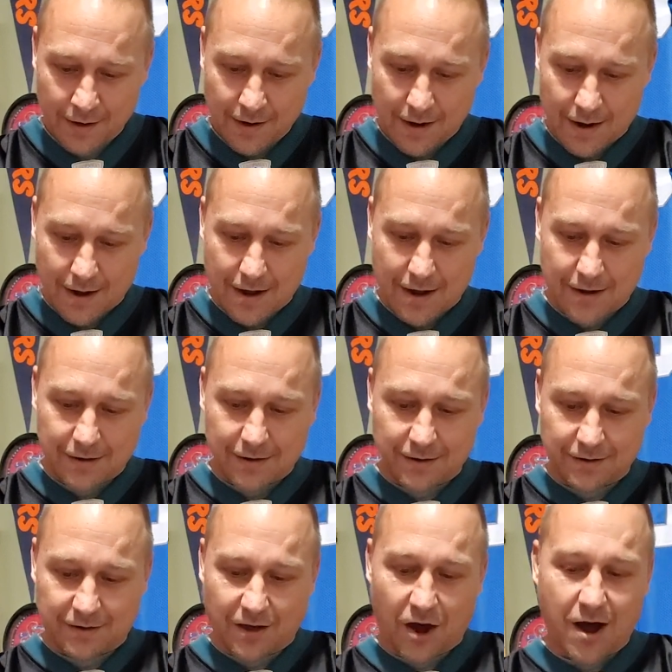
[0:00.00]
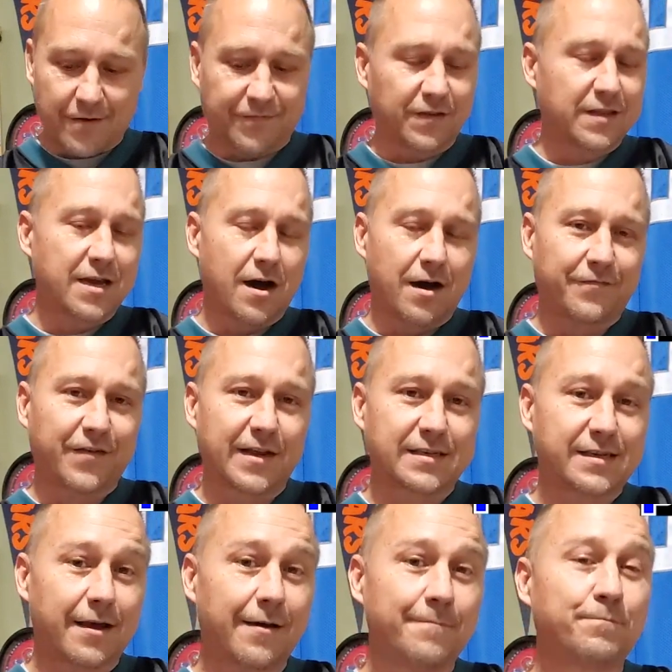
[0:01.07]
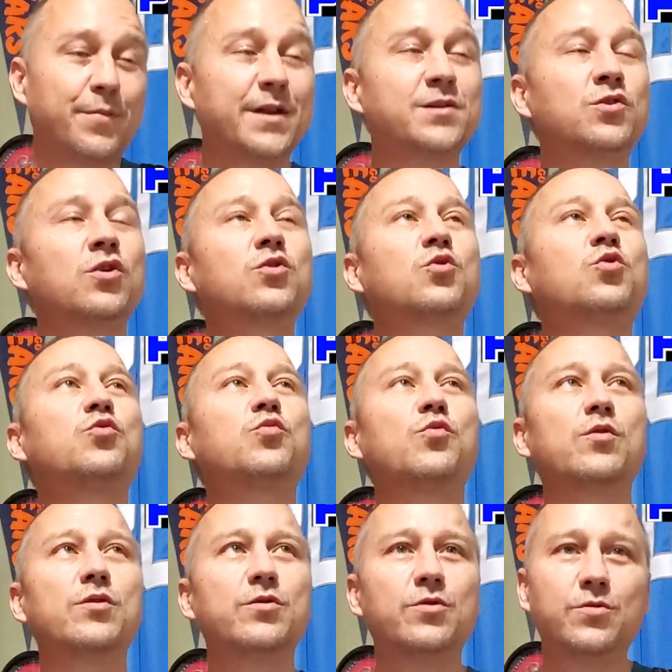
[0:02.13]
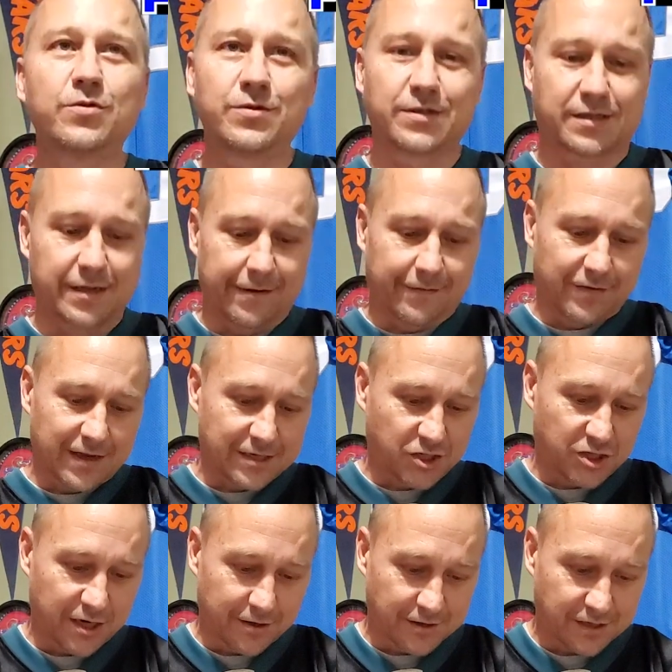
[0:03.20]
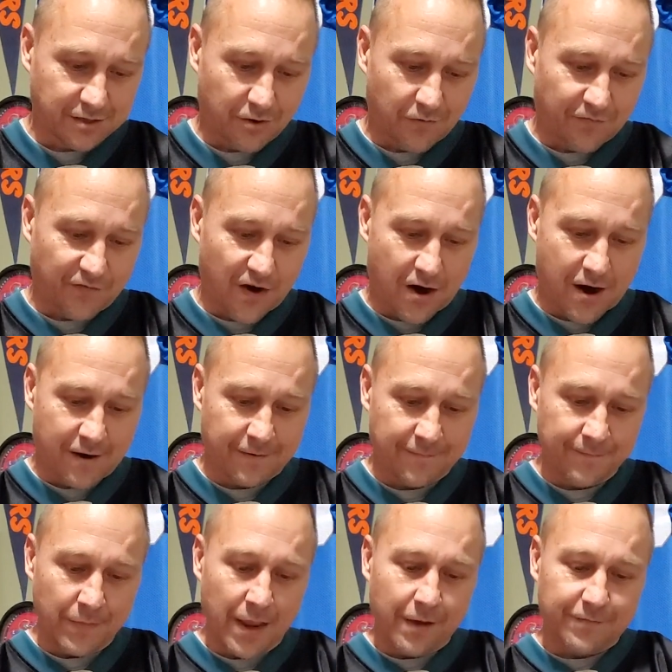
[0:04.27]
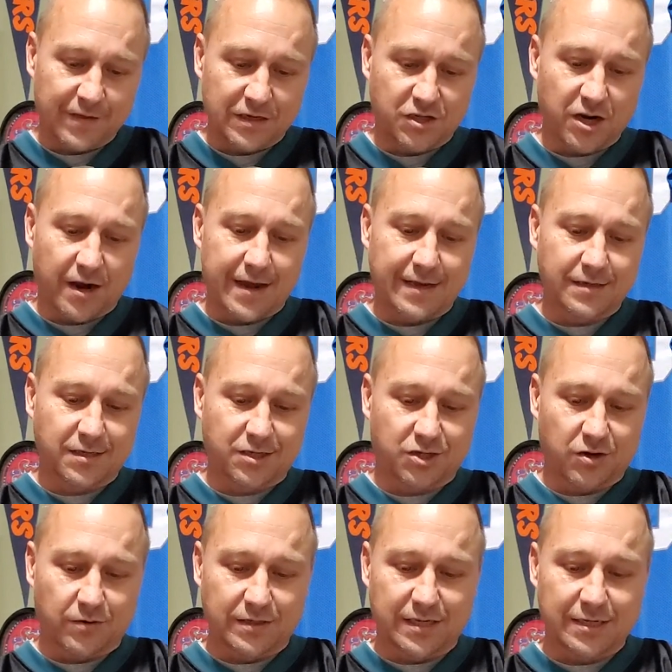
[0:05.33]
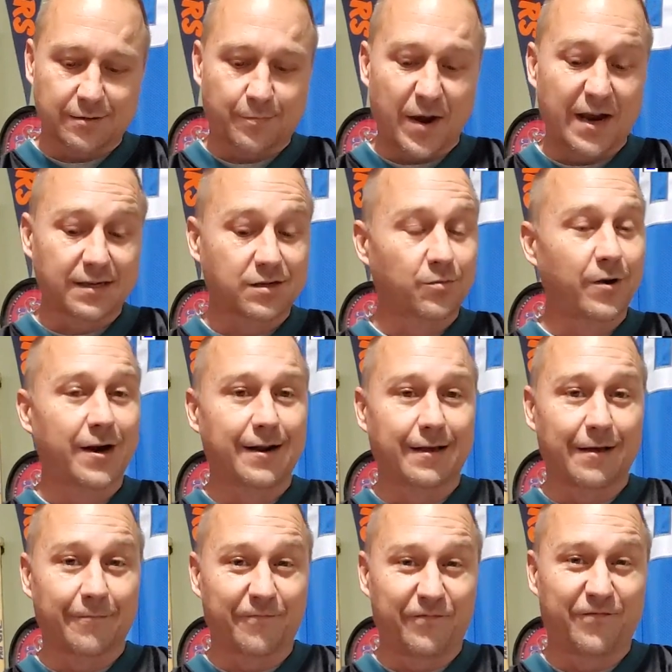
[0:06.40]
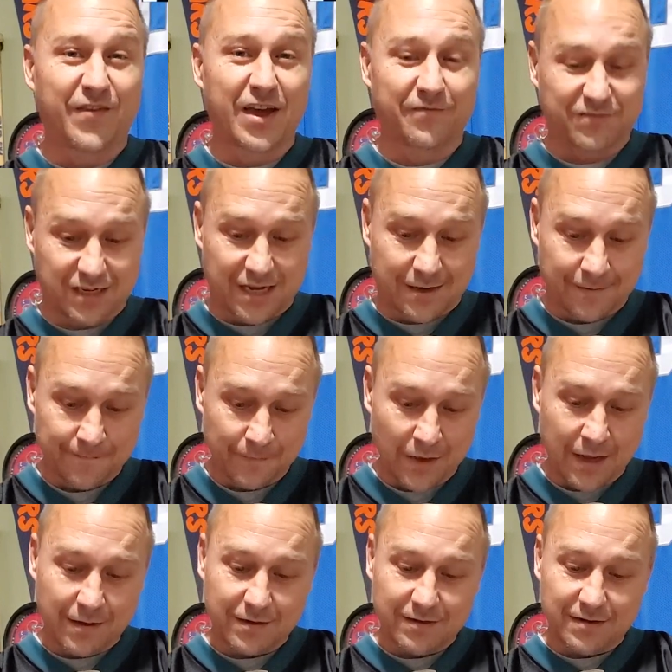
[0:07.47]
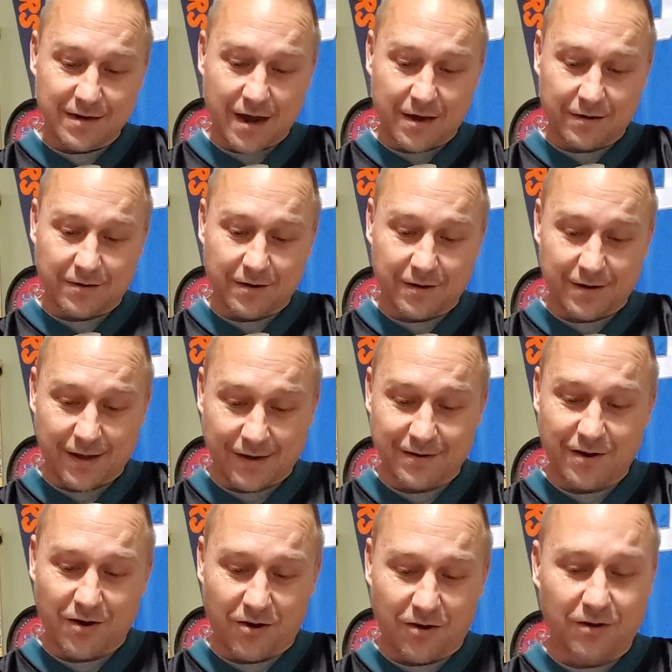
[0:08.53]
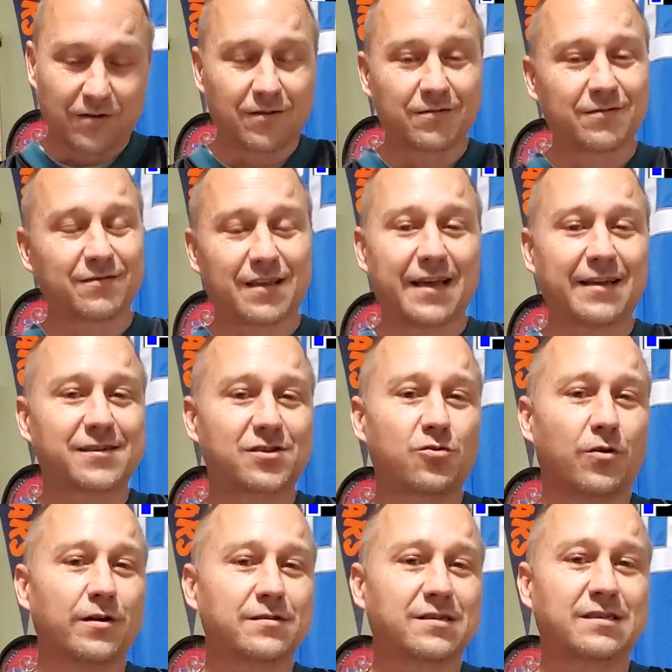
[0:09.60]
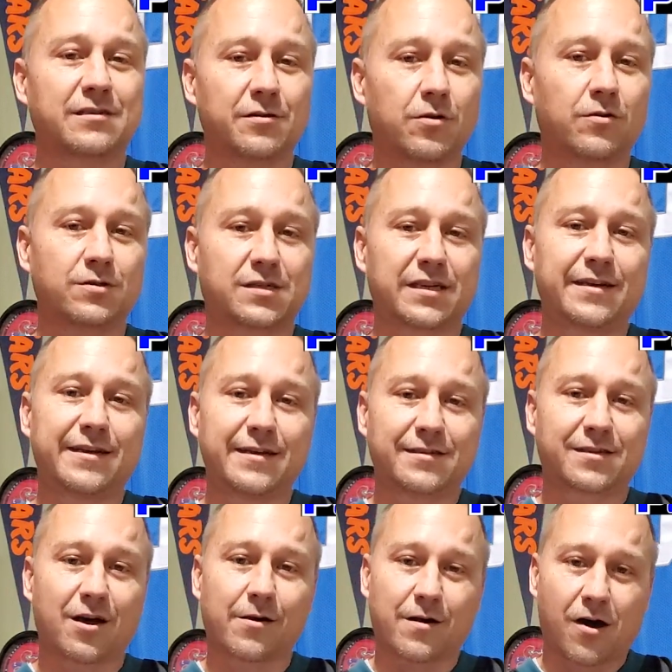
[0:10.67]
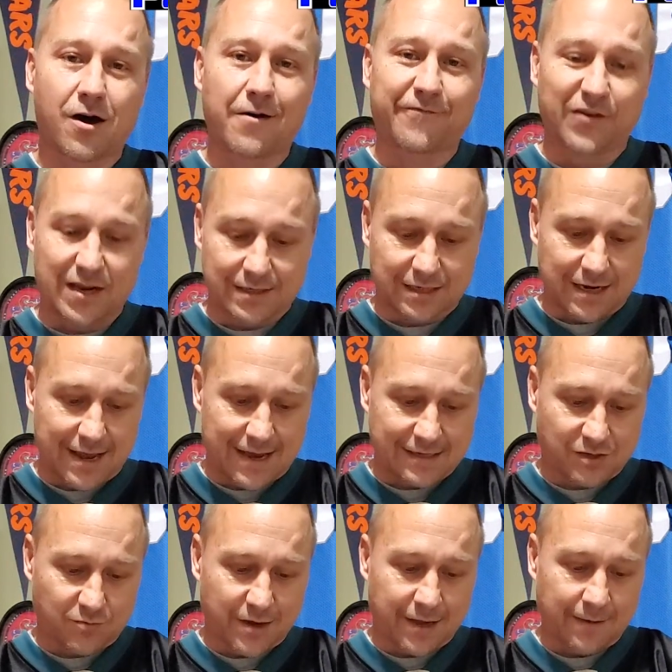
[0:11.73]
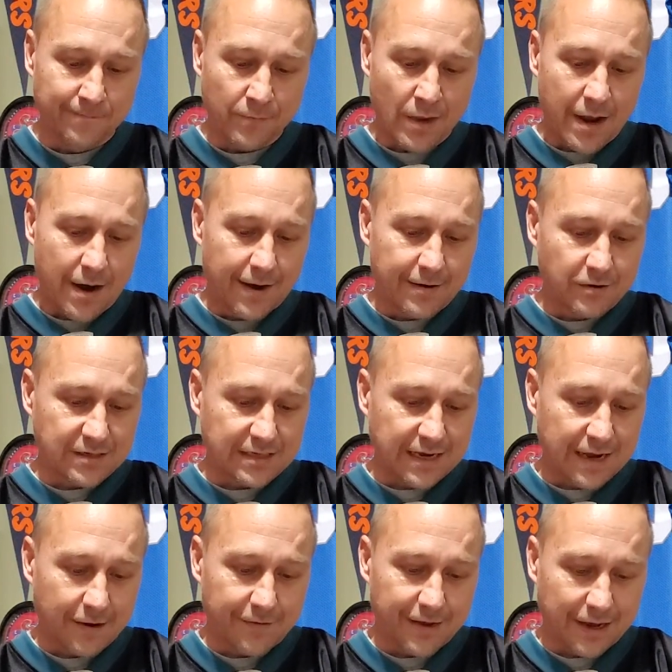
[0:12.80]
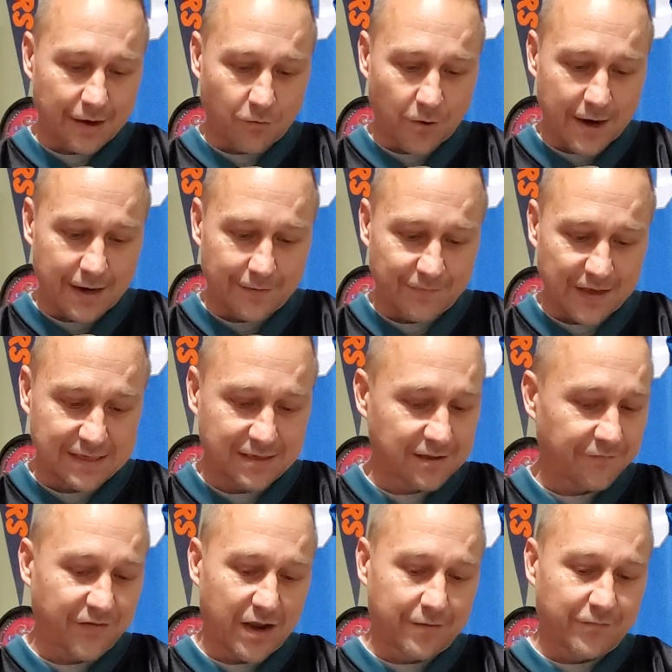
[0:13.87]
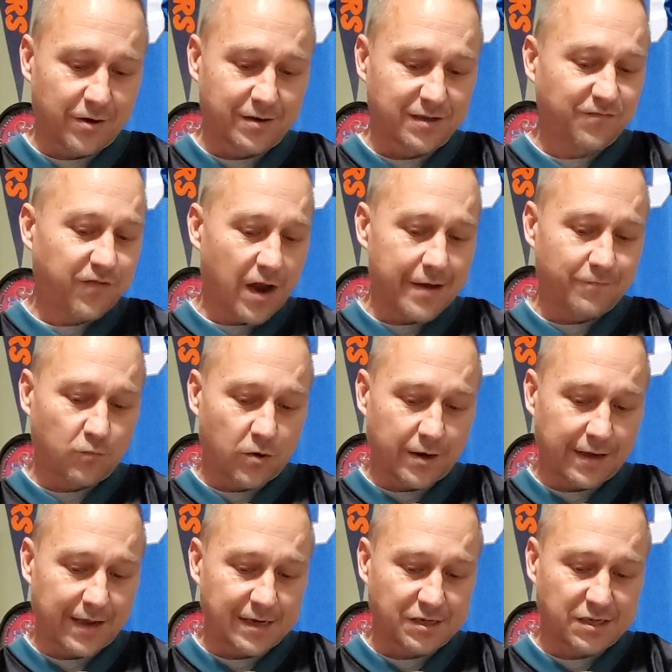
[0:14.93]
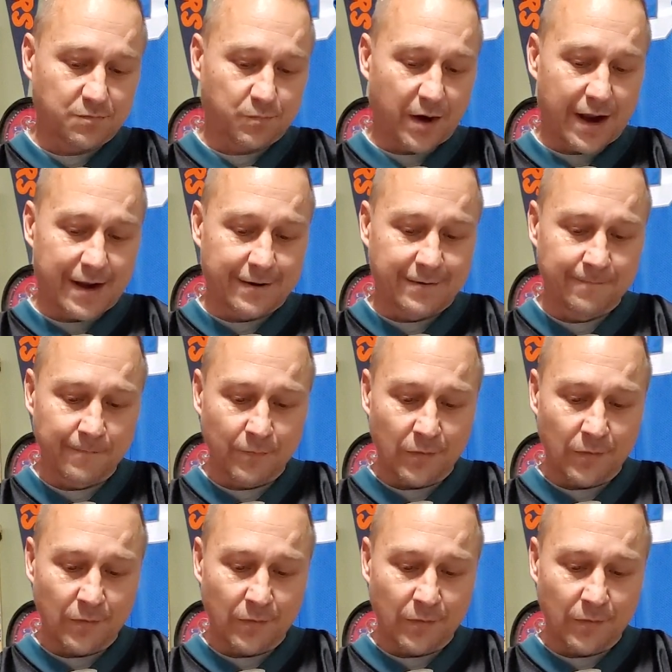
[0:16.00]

Goff and the offense have been cruising this year so far. The Giants, Jones has a passer rating of 50. Not good at all. They scored 0 TDs on offense last week. I don't see how they get right in The favorite is 5-1 against spread.